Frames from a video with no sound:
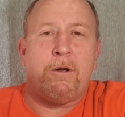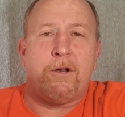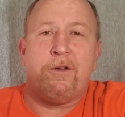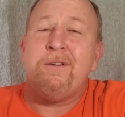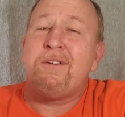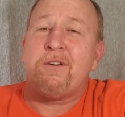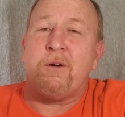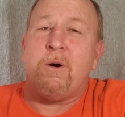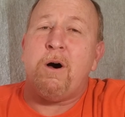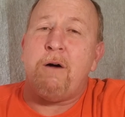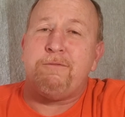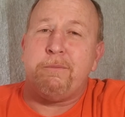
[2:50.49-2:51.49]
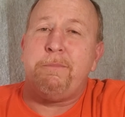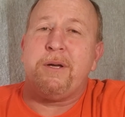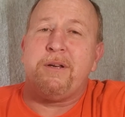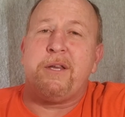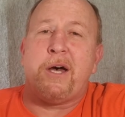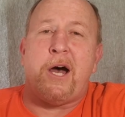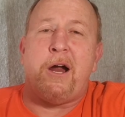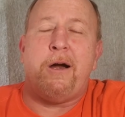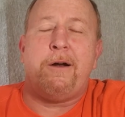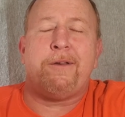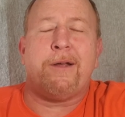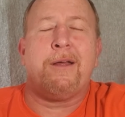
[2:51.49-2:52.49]
Because this is an awful big tire."
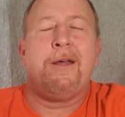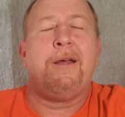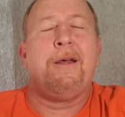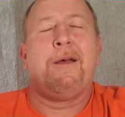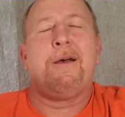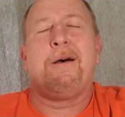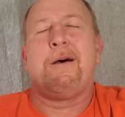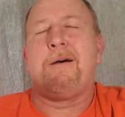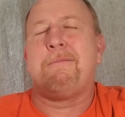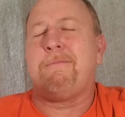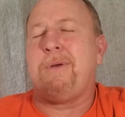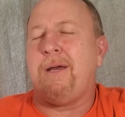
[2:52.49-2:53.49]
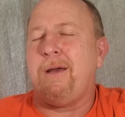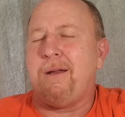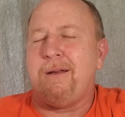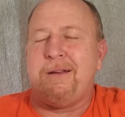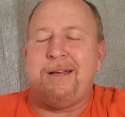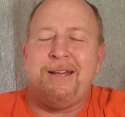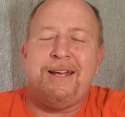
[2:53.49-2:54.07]
It's like, oh man. And